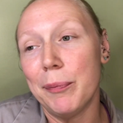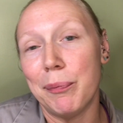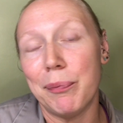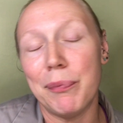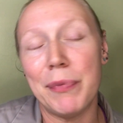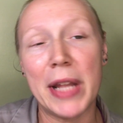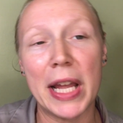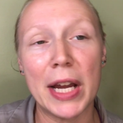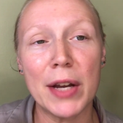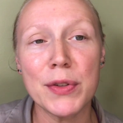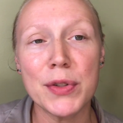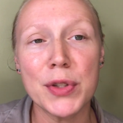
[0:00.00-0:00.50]

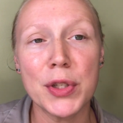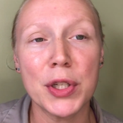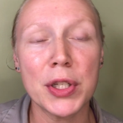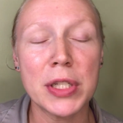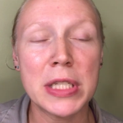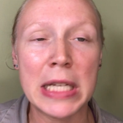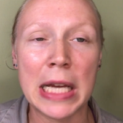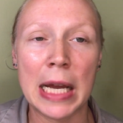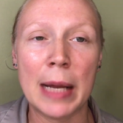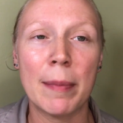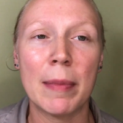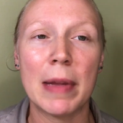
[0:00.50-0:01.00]
Now's a good
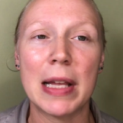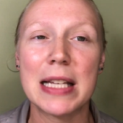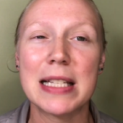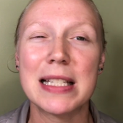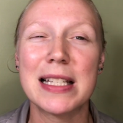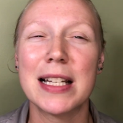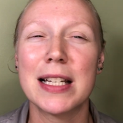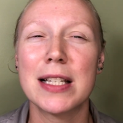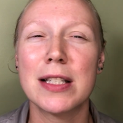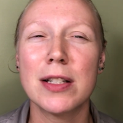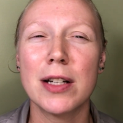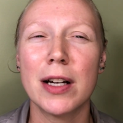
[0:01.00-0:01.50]
time.
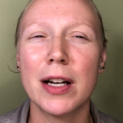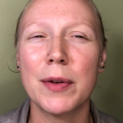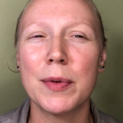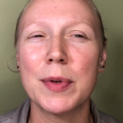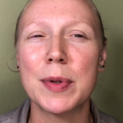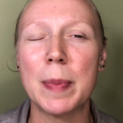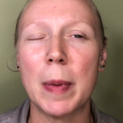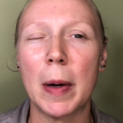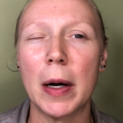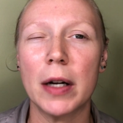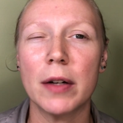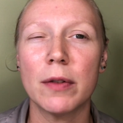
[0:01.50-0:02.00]
Last I saw it was
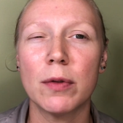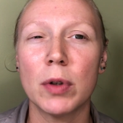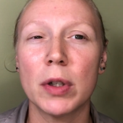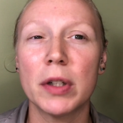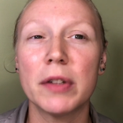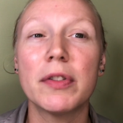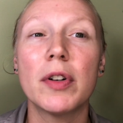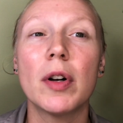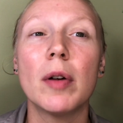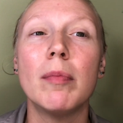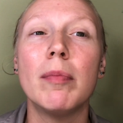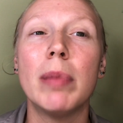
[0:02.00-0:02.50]
part of one
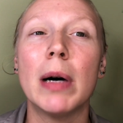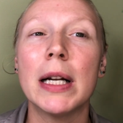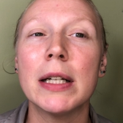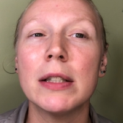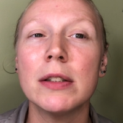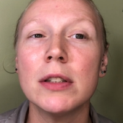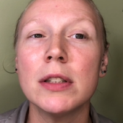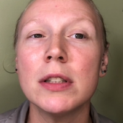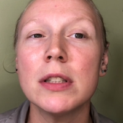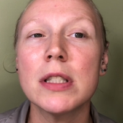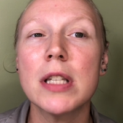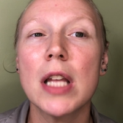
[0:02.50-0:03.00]
of her
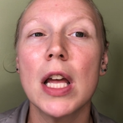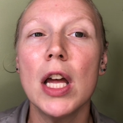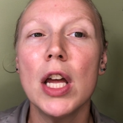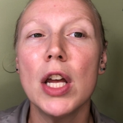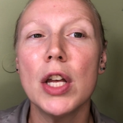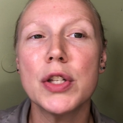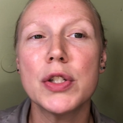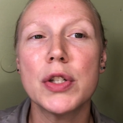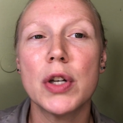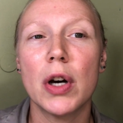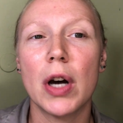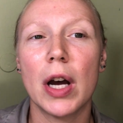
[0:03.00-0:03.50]
bundles,
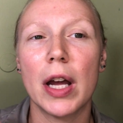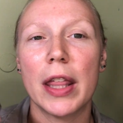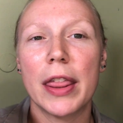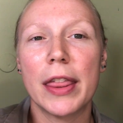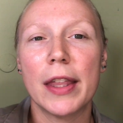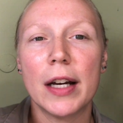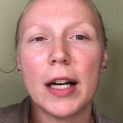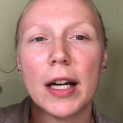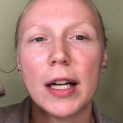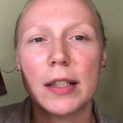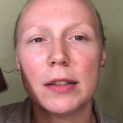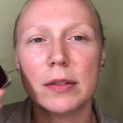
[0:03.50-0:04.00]
so I
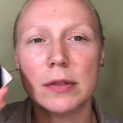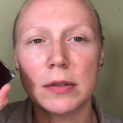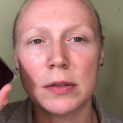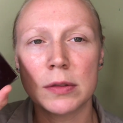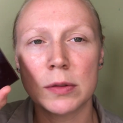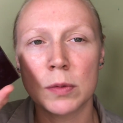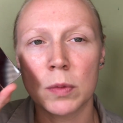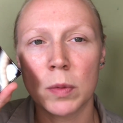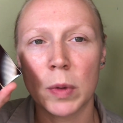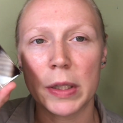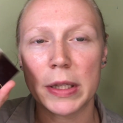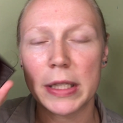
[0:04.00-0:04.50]
thought,
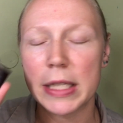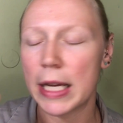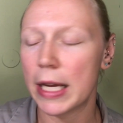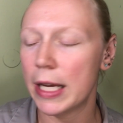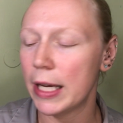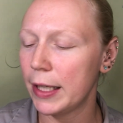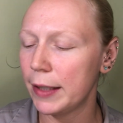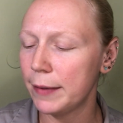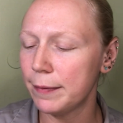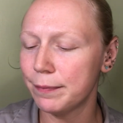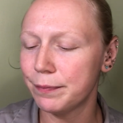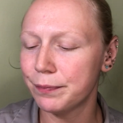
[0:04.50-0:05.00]
what the
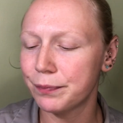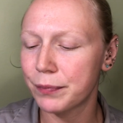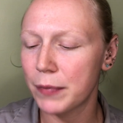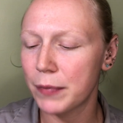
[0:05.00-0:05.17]
hey?